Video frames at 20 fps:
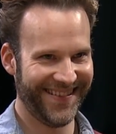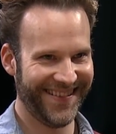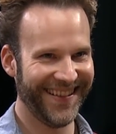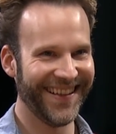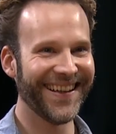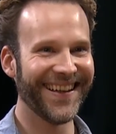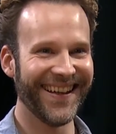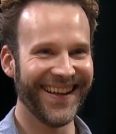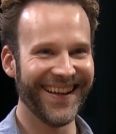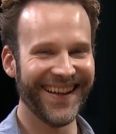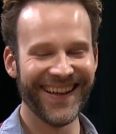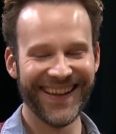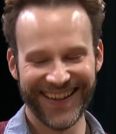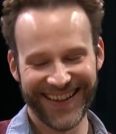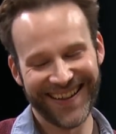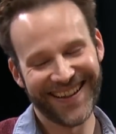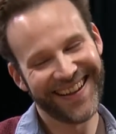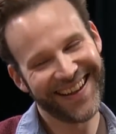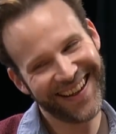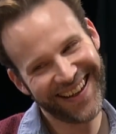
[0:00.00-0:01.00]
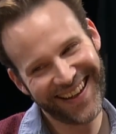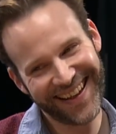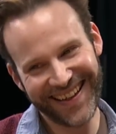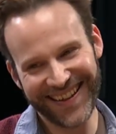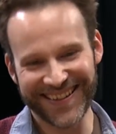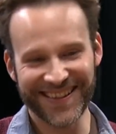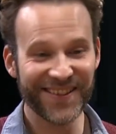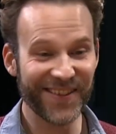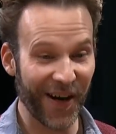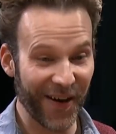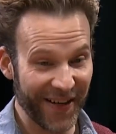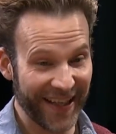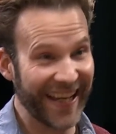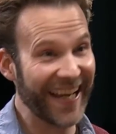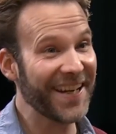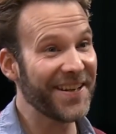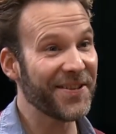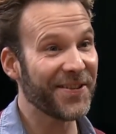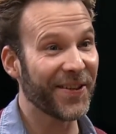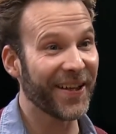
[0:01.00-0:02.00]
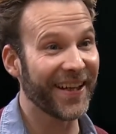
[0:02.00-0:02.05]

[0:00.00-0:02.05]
Yeah. Sorry to get into